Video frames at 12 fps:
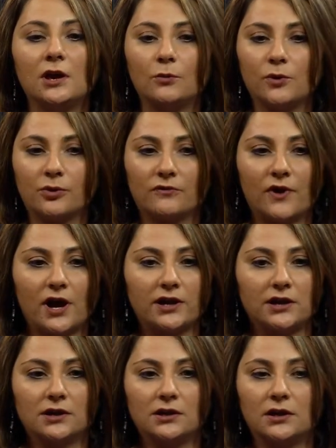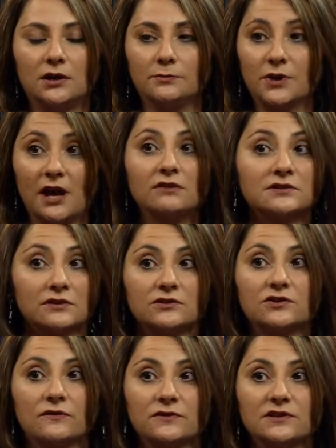We provided counseling
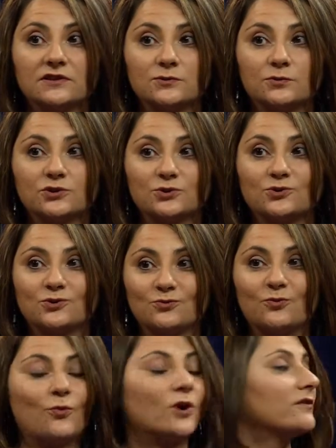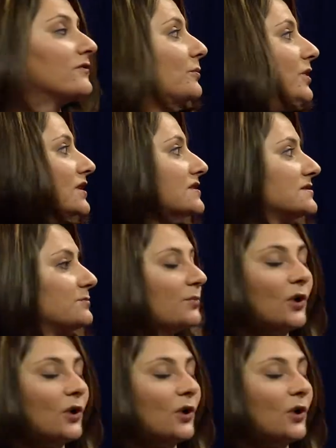services, which was one of the biggest